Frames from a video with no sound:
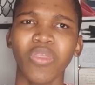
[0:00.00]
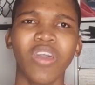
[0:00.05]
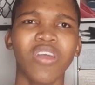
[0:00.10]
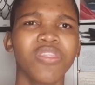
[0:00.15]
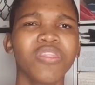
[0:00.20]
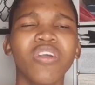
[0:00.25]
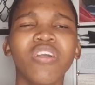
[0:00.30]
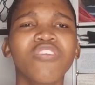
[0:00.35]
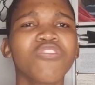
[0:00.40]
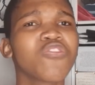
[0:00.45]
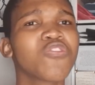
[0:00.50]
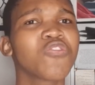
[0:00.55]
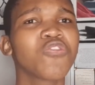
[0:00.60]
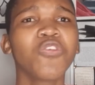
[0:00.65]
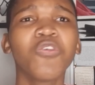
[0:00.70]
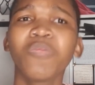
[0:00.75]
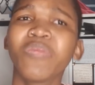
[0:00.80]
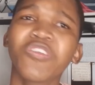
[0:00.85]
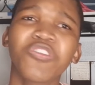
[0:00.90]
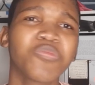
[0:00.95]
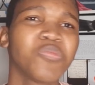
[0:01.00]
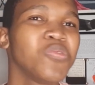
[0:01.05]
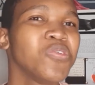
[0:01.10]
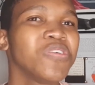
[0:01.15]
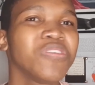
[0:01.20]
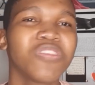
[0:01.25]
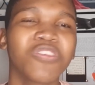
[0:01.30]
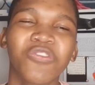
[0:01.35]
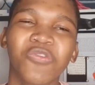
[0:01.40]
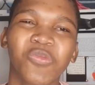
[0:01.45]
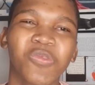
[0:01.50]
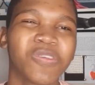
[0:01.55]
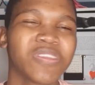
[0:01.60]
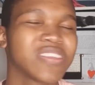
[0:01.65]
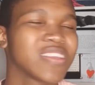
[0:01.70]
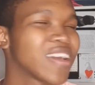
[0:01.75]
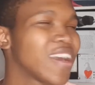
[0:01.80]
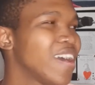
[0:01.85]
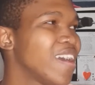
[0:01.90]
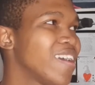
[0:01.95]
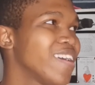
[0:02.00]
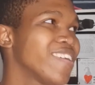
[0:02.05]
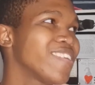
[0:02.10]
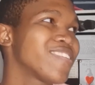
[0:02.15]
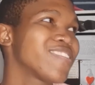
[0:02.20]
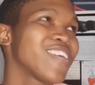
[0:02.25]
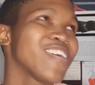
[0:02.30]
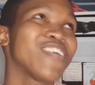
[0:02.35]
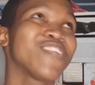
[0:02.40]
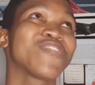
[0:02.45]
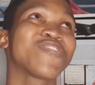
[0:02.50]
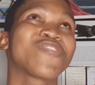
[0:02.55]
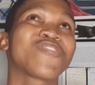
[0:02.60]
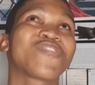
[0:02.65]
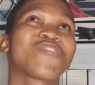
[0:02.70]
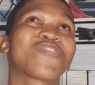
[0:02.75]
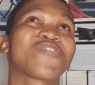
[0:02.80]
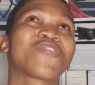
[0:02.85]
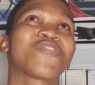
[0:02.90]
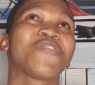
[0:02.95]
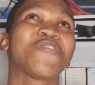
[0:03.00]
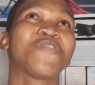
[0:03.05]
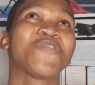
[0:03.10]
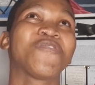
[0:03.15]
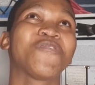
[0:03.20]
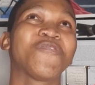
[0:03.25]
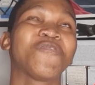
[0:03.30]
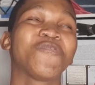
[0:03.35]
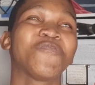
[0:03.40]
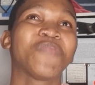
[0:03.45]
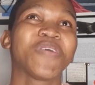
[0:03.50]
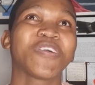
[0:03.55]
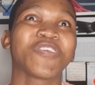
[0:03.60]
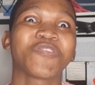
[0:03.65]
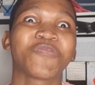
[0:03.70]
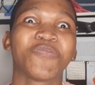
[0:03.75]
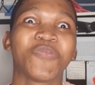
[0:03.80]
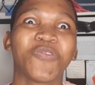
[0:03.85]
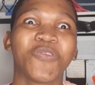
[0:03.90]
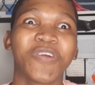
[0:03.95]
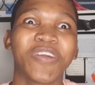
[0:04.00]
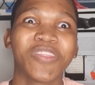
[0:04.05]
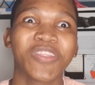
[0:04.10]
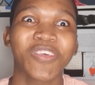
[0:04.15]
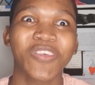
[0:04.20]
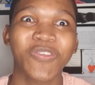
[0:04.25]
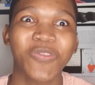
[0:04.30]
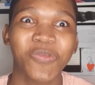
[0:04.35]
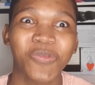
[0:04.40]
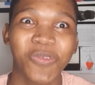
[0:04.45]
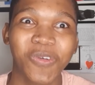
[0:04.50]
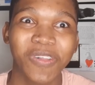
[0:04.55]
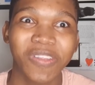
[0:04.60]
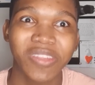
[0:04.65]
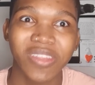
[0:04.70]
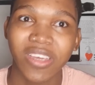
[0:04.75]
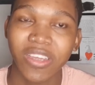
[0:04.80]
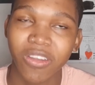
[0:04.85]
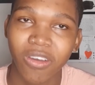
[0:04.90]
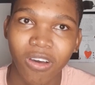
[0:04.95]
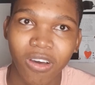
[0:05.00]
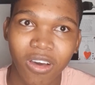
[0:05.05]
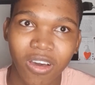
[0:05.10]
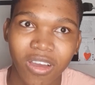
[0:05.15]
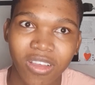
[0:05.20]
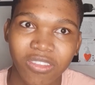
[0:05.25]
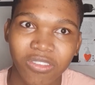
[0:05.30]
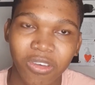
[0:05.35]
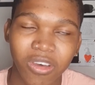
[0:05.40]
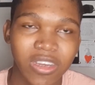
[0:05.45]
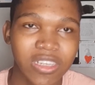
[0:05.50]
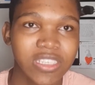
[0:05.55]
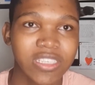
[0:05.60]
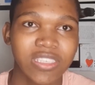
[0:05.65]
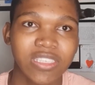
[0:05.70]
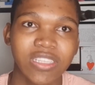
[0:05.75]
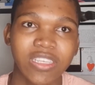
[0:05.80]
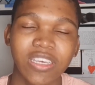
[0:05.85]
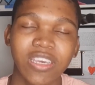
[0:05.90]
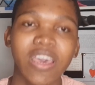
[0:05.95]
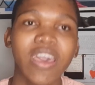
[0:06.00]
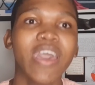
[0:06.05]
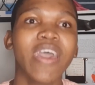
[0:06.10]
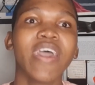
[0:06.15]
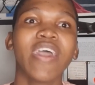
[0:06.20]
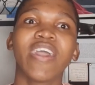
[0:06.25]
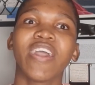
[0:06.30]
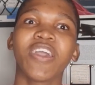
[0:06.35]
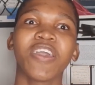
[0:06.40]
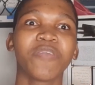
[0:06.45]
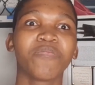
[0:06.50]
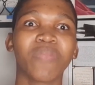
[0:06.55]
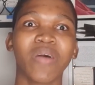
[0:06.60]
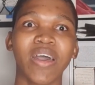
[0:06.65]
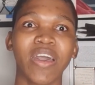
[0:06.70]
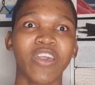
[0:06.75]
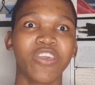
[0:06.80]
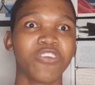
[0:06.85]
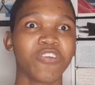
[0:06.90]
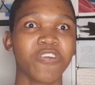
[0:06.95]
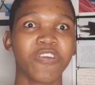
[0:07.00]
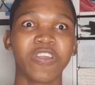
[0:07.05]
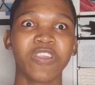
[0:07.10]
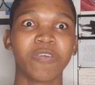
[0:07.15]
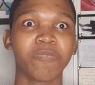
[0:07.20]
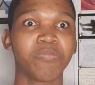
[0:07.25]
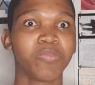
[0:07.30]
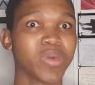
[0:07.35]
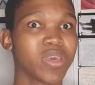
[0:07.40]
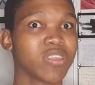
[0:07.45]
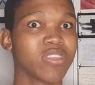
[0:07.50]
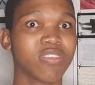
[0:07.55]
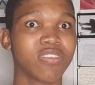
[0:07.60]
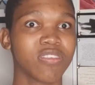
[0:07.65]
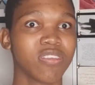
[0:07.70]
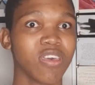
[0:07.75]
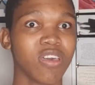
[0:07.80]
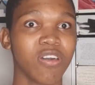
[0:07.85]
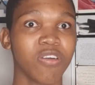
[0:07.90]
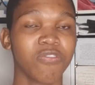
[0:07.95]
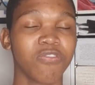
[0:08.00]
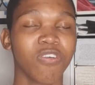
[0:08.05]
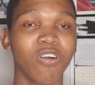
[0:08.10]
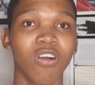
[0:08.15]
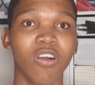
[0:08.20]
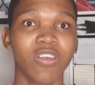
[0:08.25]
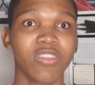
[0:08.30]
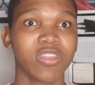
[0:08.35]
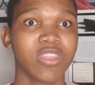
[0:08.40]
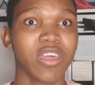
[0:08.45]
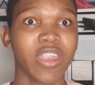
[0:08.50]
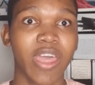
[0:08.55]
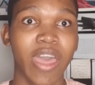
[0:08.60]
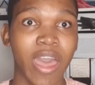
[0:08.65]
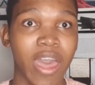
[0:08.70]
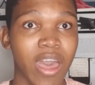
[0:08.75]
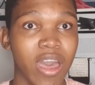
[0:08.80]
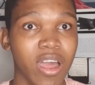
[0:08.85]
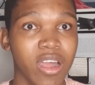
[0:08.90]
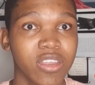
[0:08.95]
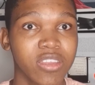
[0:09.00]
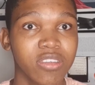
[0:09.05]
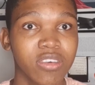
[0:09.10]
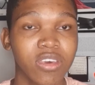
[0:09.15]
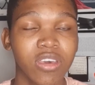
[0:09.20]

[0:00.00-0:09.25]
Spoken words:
there is so much more in this world, guys. There is so much more in this world than art, honestly. In my year and a bit of art that I had,